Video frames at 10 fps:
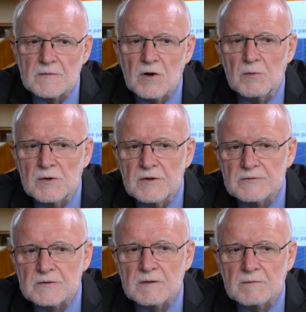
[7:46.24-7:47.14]

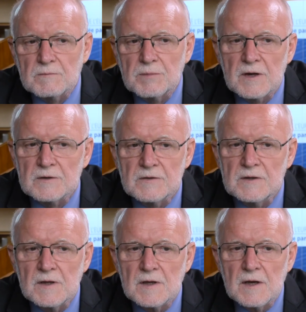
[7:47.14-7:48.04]
Communist
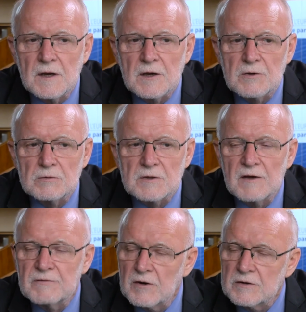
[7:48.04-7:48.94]
Party could
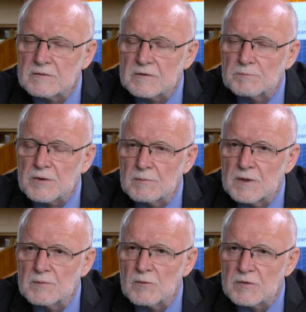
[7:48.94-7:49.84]
avoid the
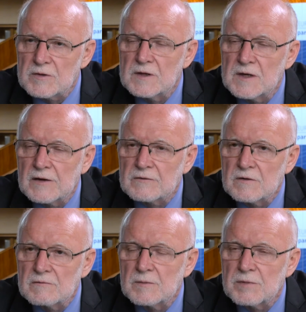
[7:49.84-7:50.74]
problem with
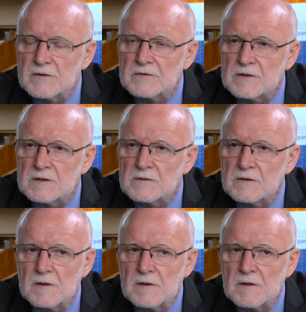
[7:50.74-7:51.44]
election of the president.